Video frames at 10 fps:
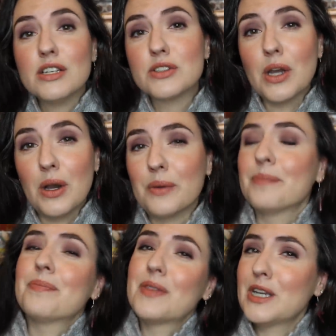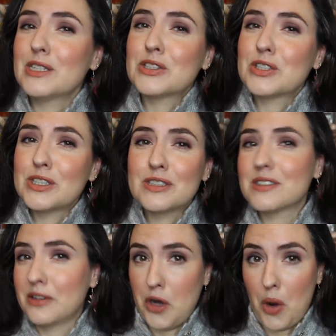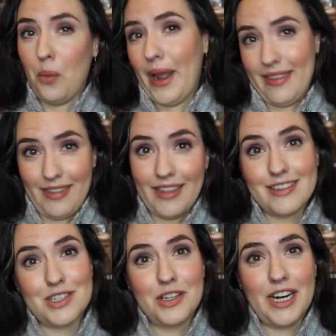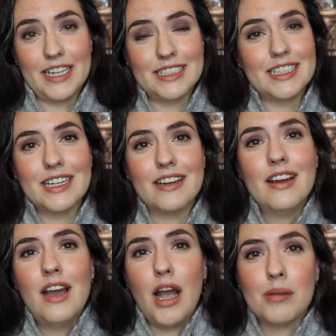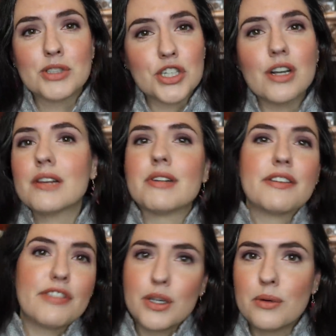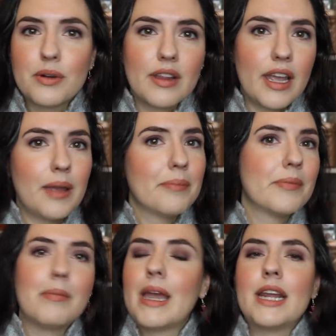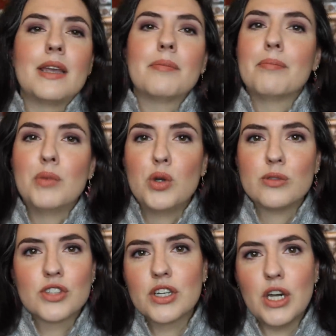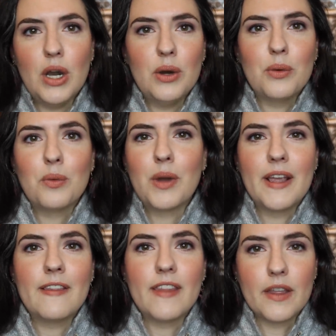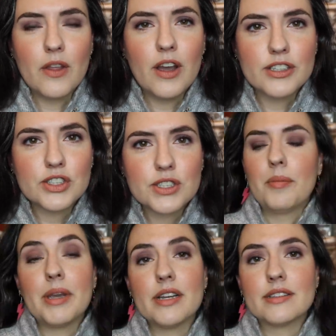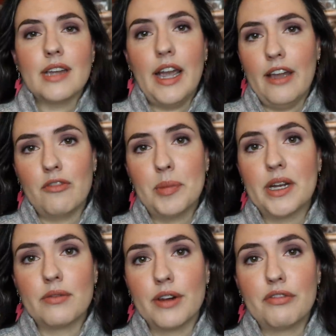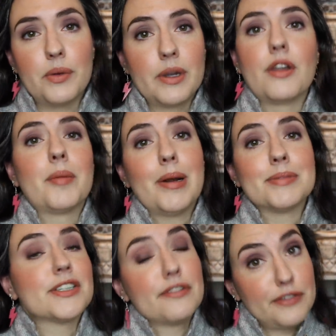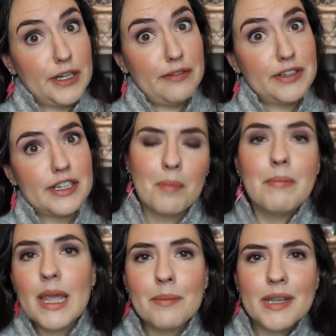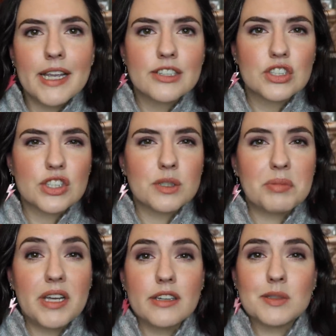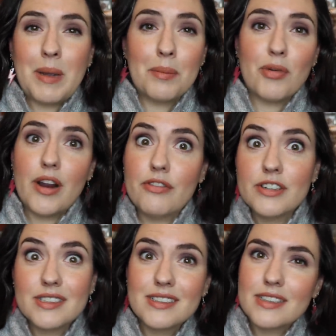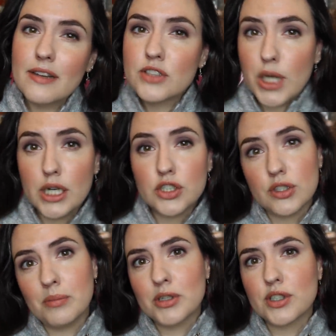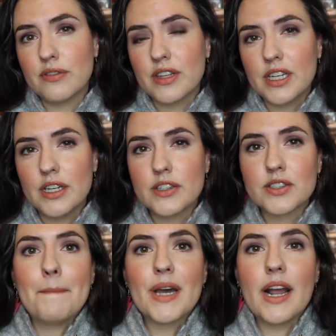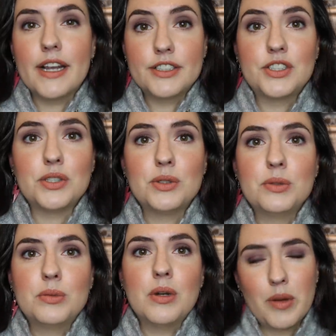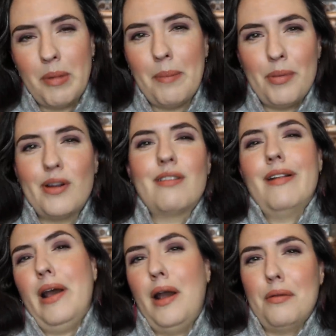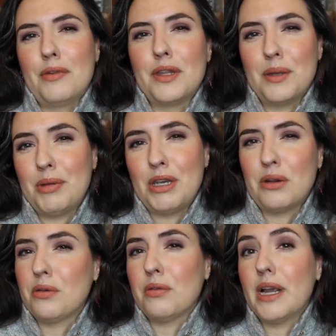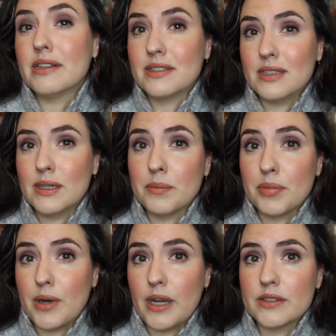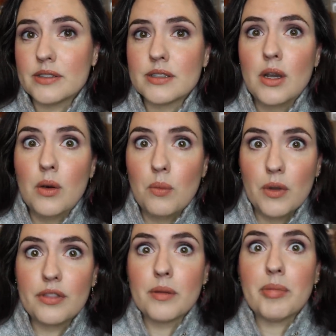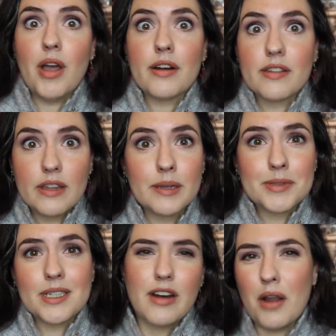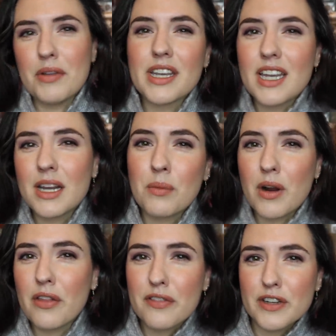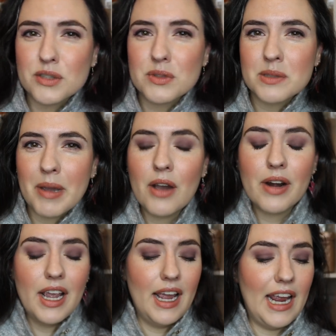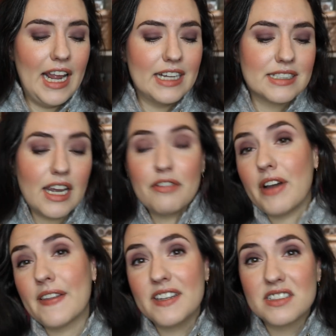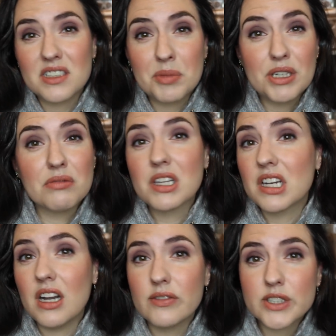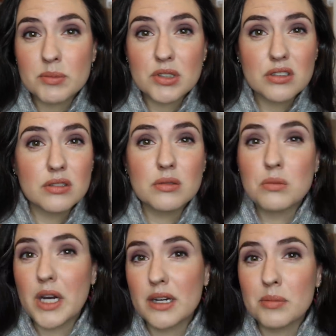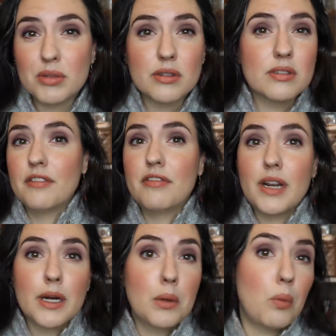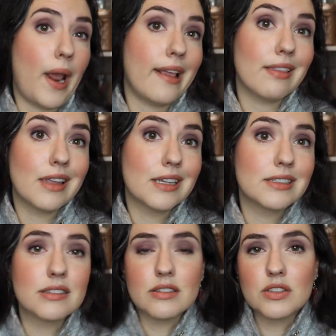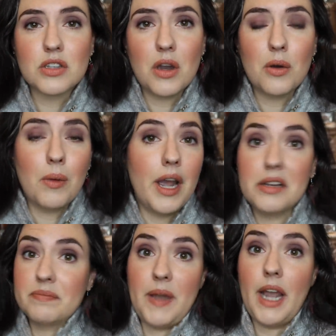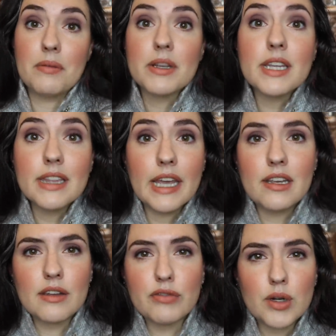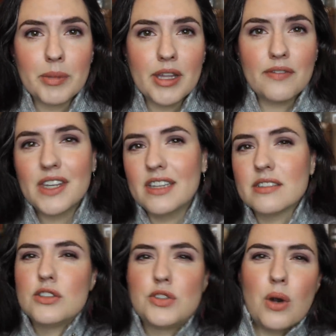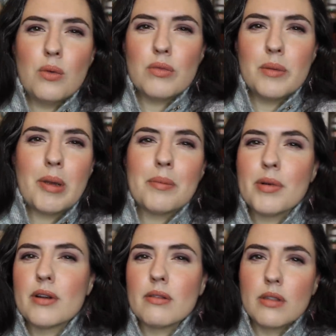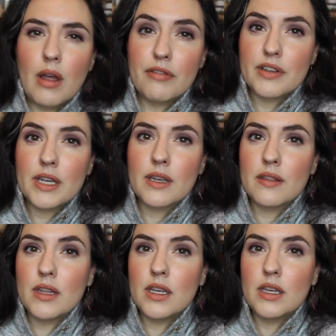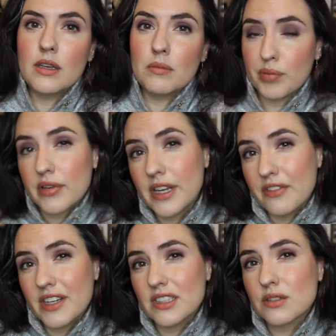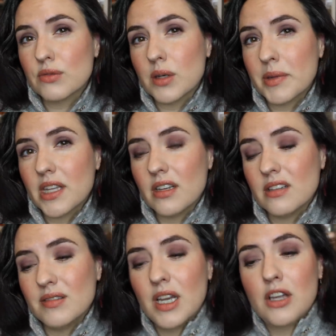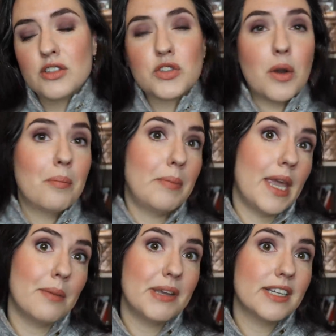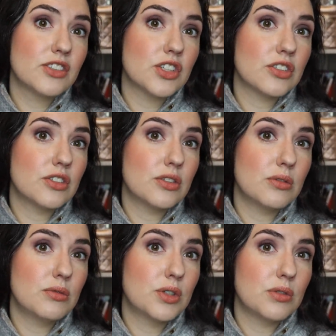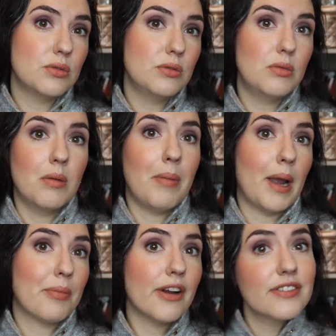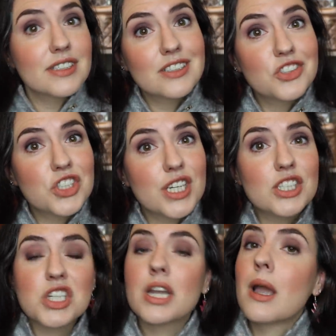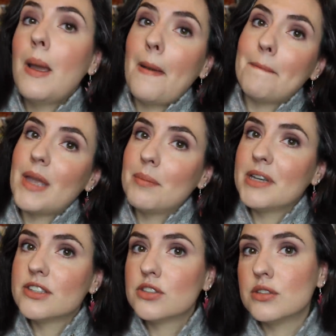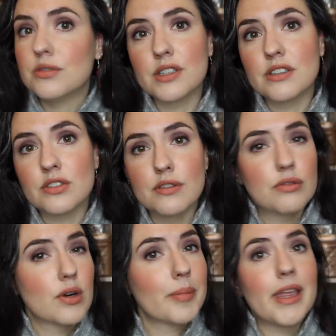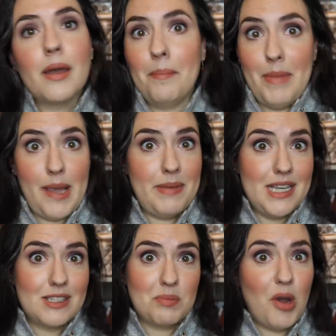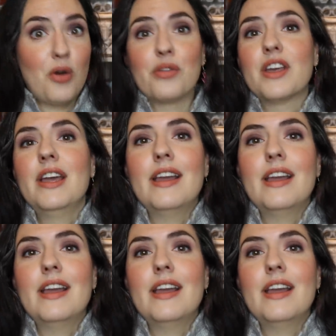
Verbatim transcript: So there's just no way that that's a good idea. I'm sure I reviewed them many moons ago when they launched because I have been reviewing ColourPop stuff forever. Maybe it's just because my preferences have changed so much over the years, but I do remember not really being crazy impressed with the blotted lips and not really getting what all the fuss was about. And I find these to be really comfortable, wearable, very weightless. So I I really like the formula of these. Don't remember loving the previous formula. So maybe it's just due to my preferences changing, maybe it's due to this new formula, maybe it's both.